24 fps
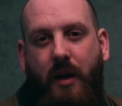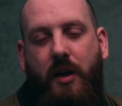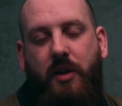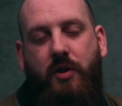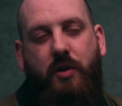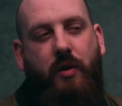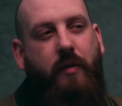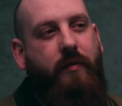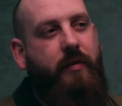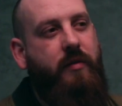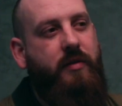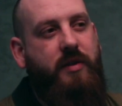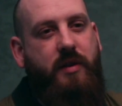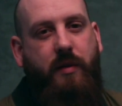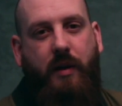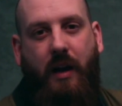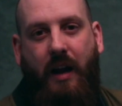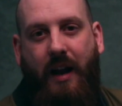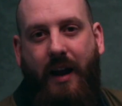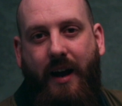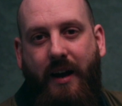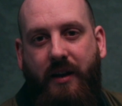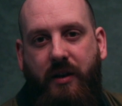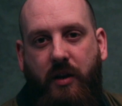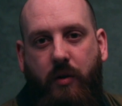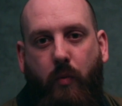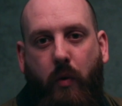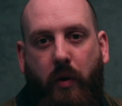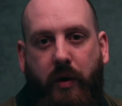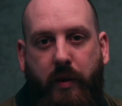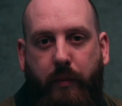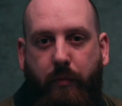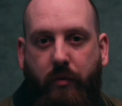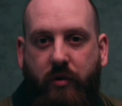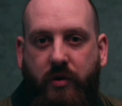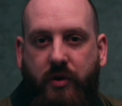So if there's a client you
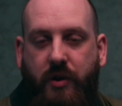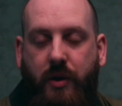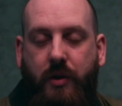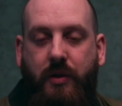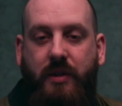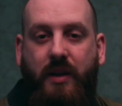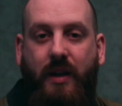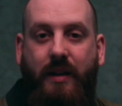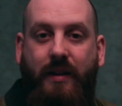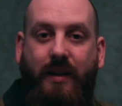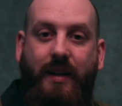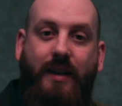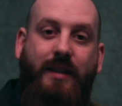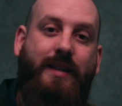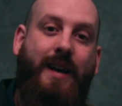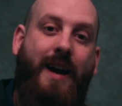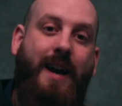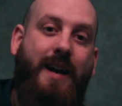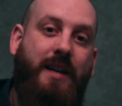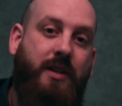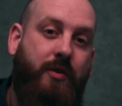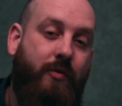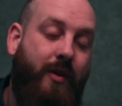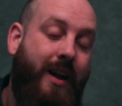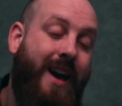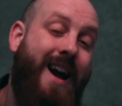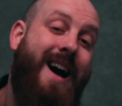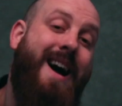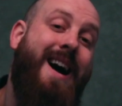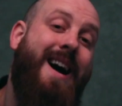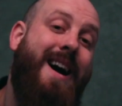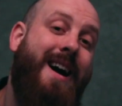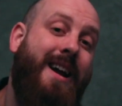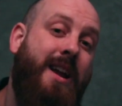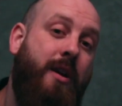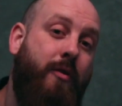want to produce and these guys are at a
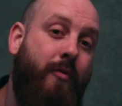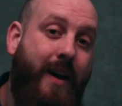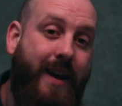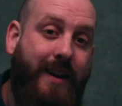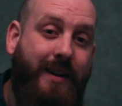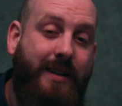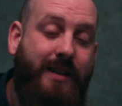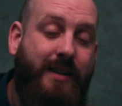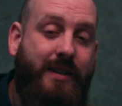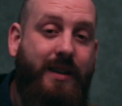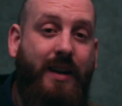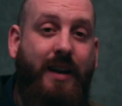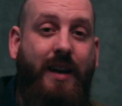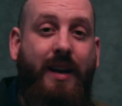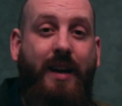higher end